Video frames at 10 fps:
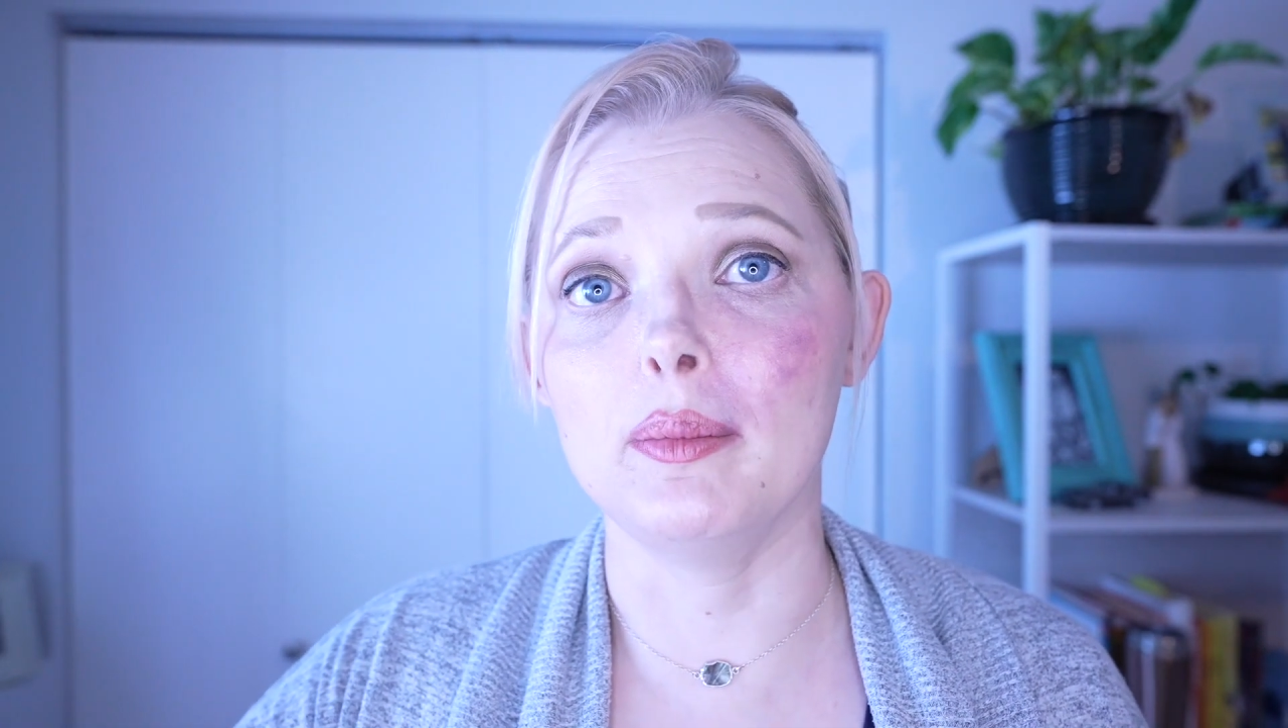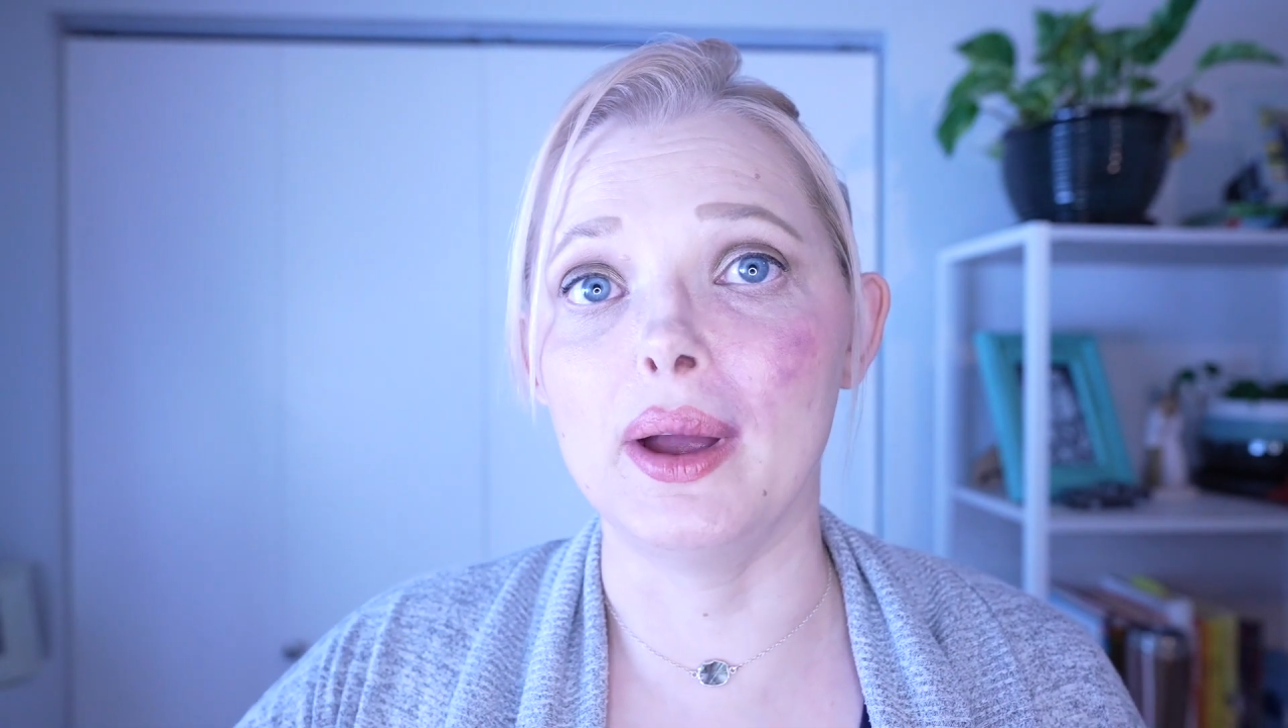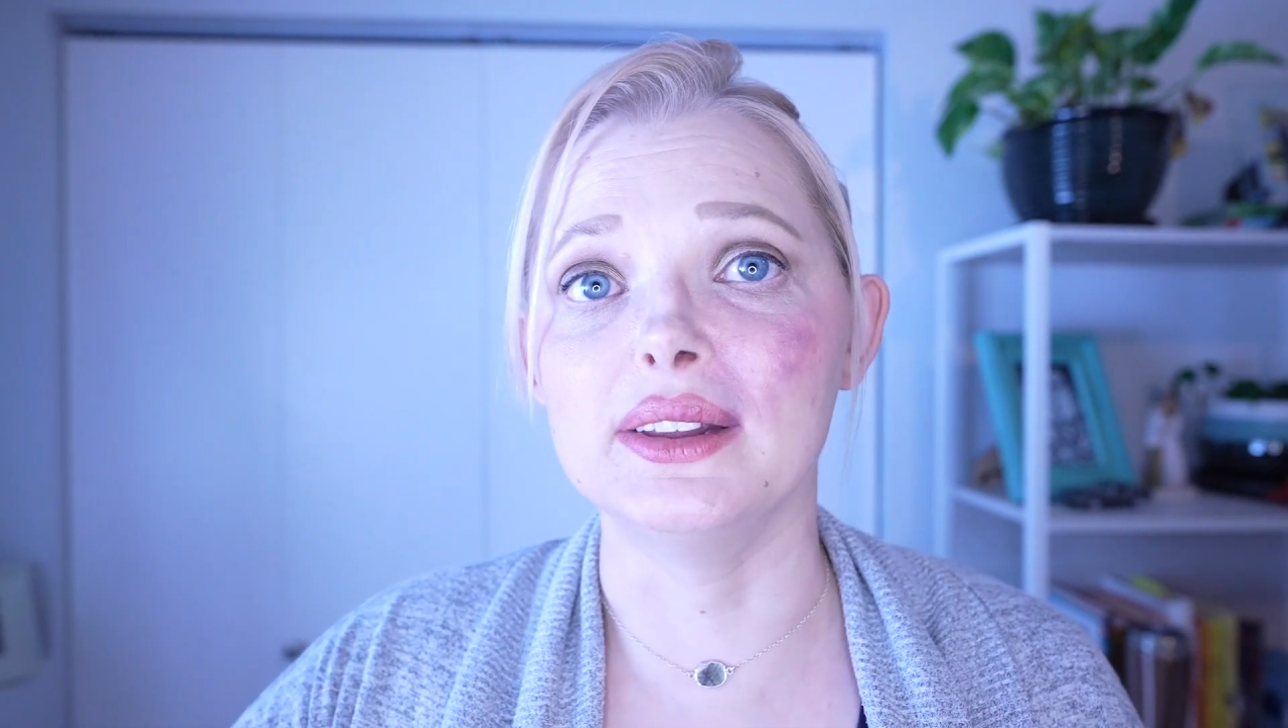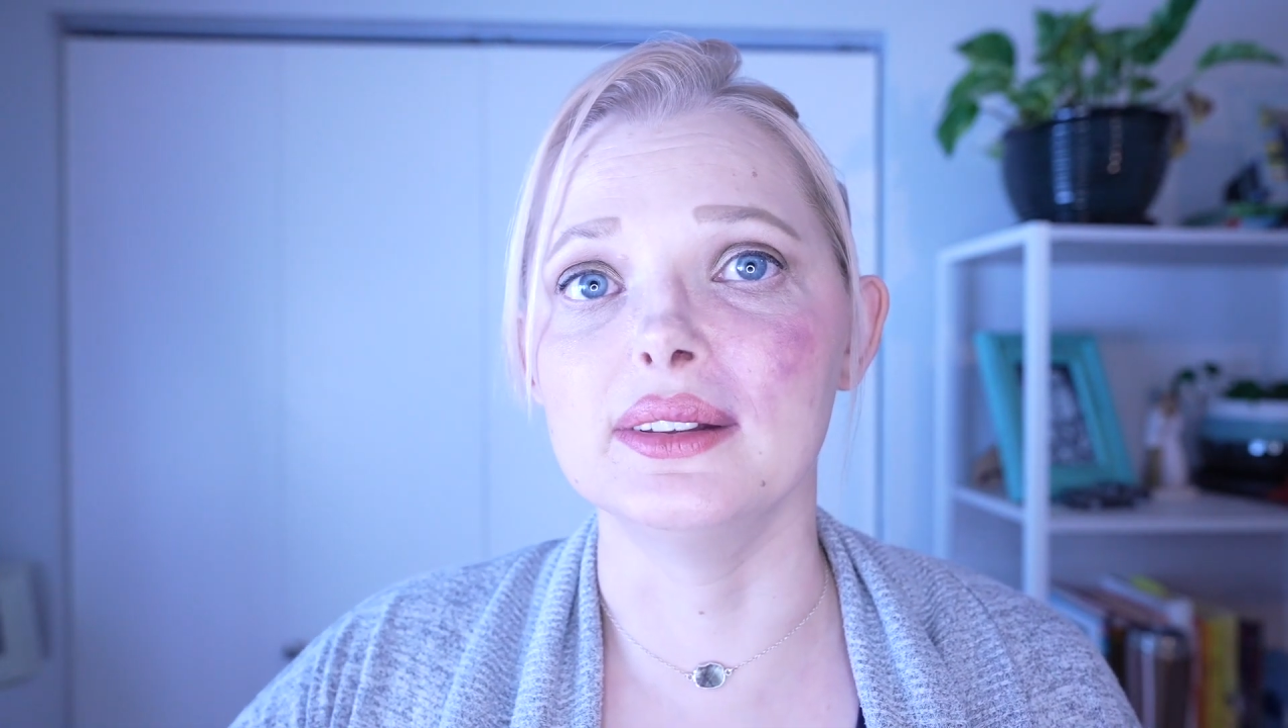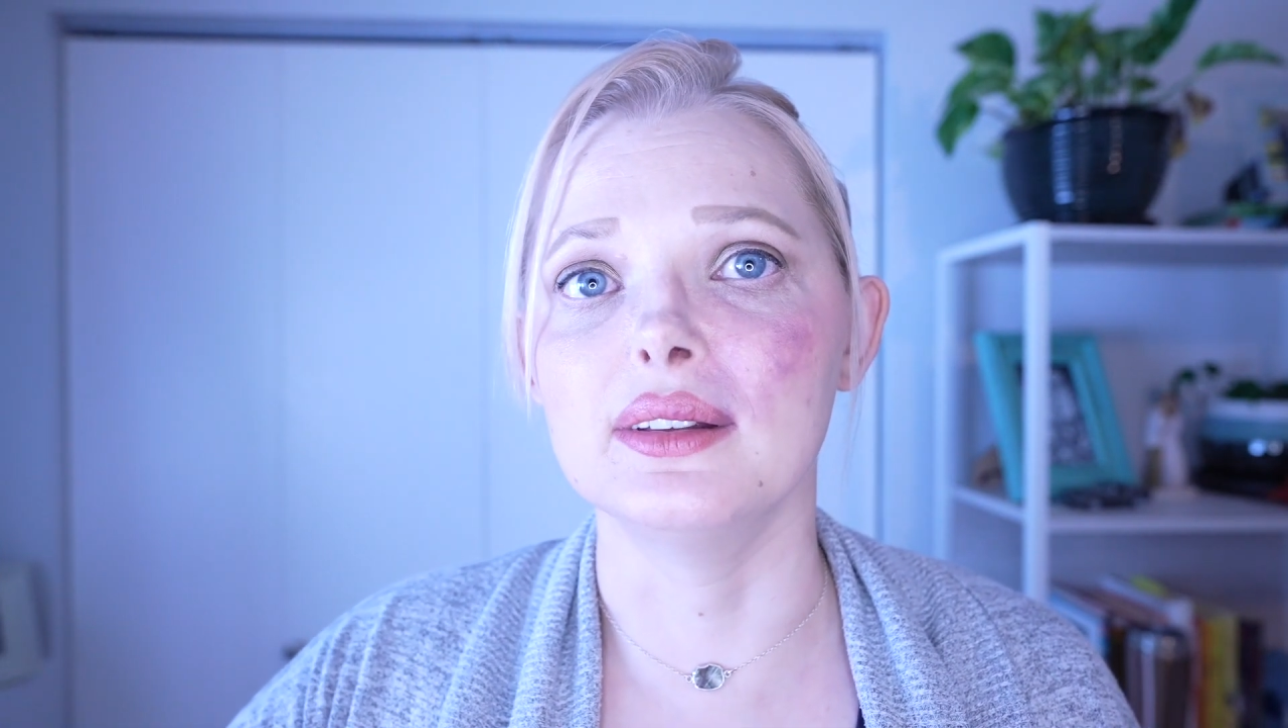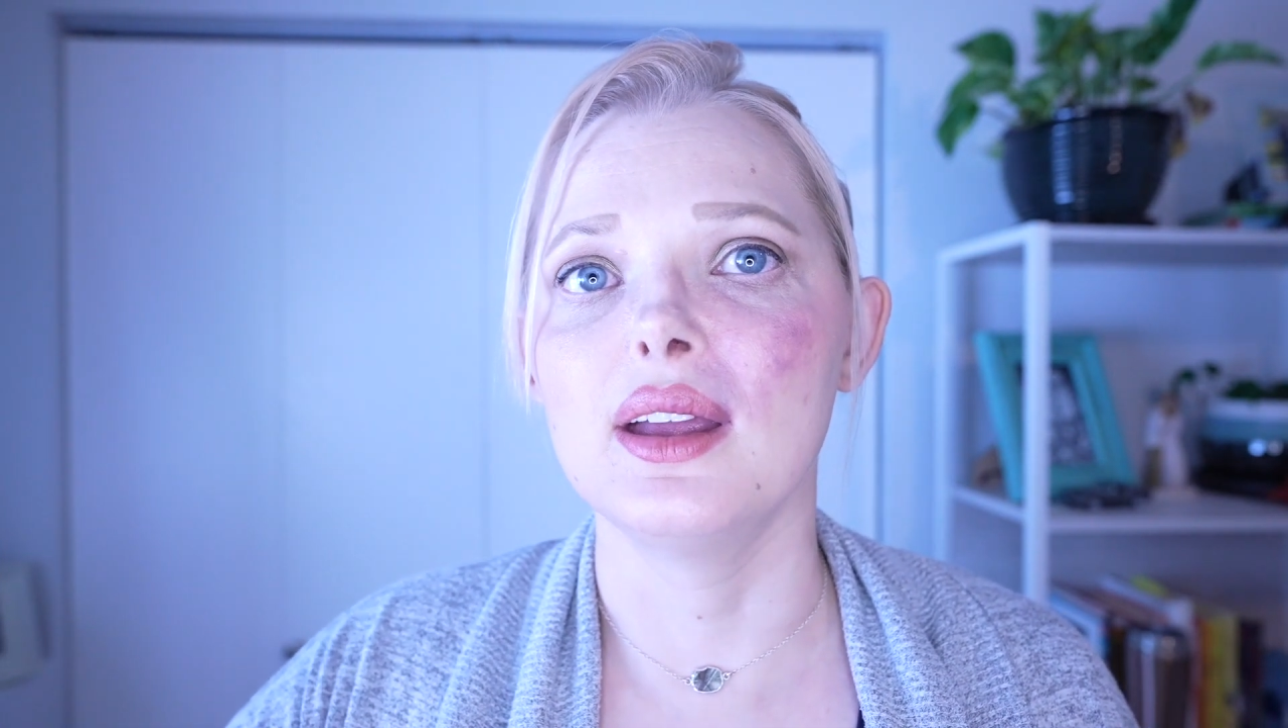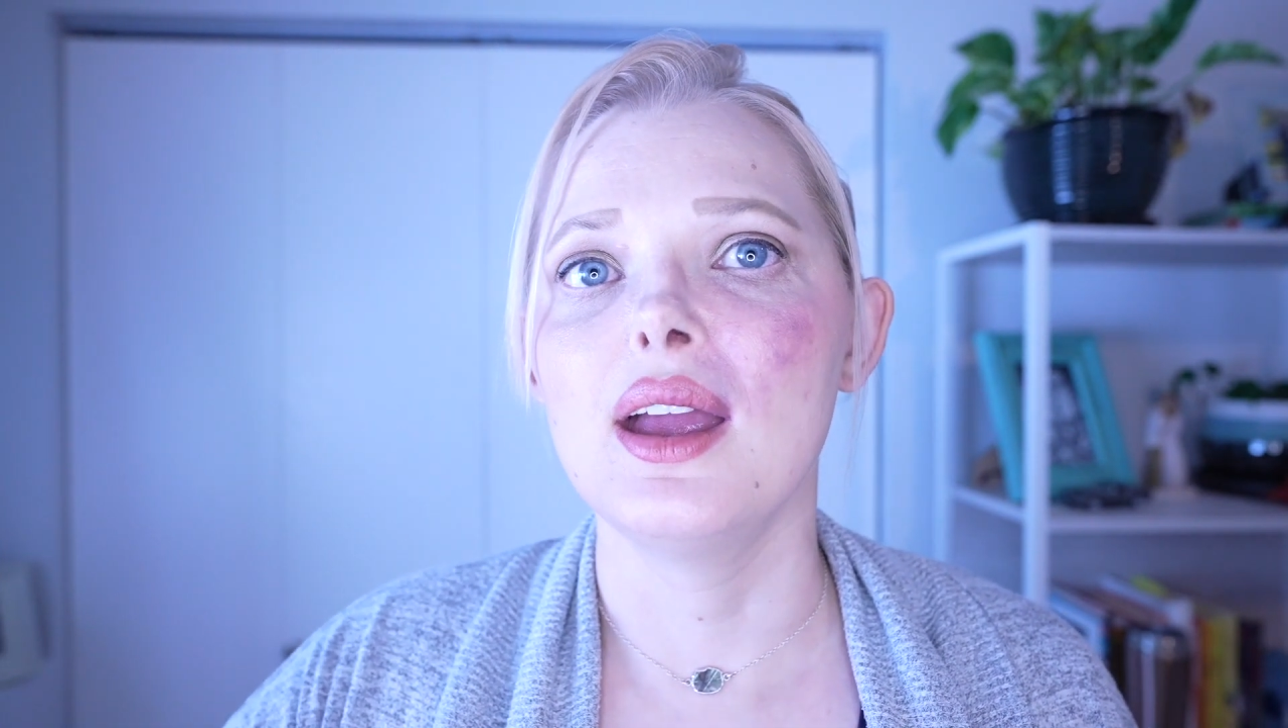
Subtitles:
button.